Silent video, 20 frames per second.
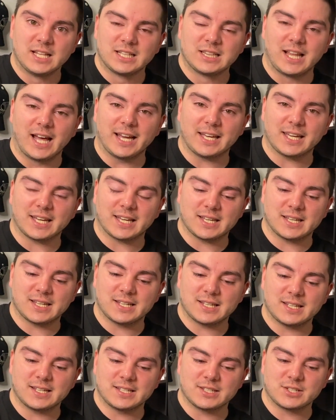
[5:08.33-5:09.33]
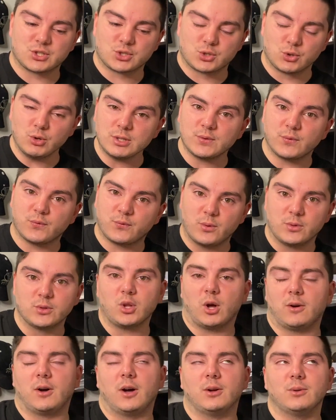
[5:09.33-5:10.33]
Like, Sue's
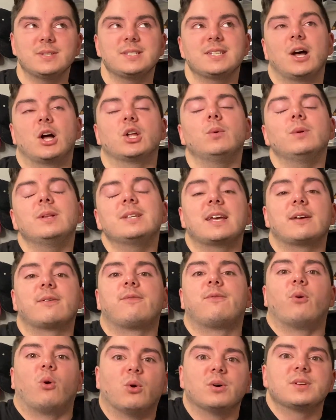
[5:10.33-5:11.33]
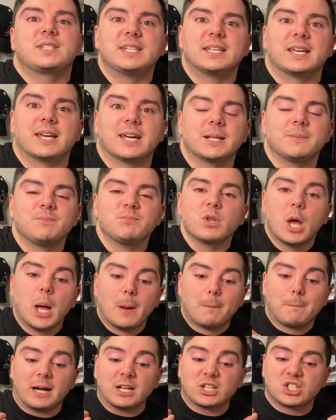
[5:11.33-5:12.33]
not, honestly, I don't want to say forcing it,
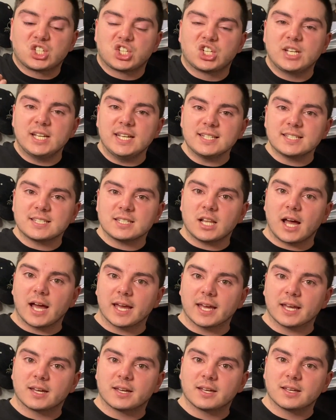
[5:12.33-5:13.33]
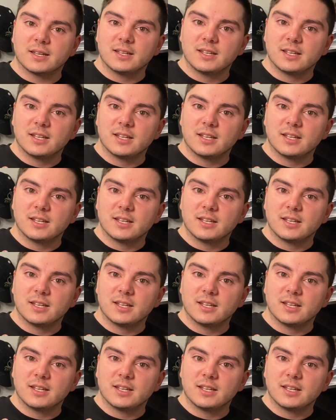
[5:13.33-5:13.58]
but she's like,